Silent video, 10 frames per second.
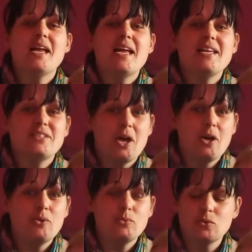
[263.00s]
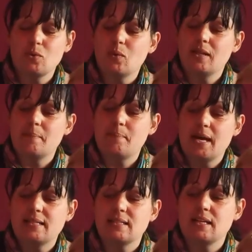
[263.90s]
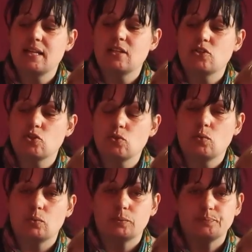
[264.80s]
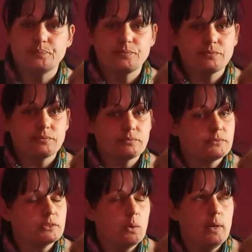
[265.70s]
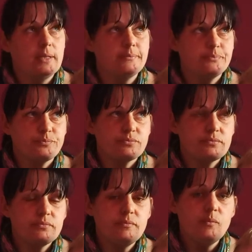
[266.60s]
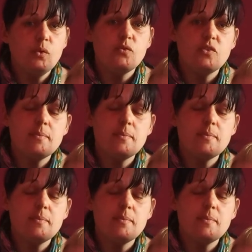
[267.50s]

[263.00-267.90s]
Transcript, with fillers: Is homeschooling better than school? Well, for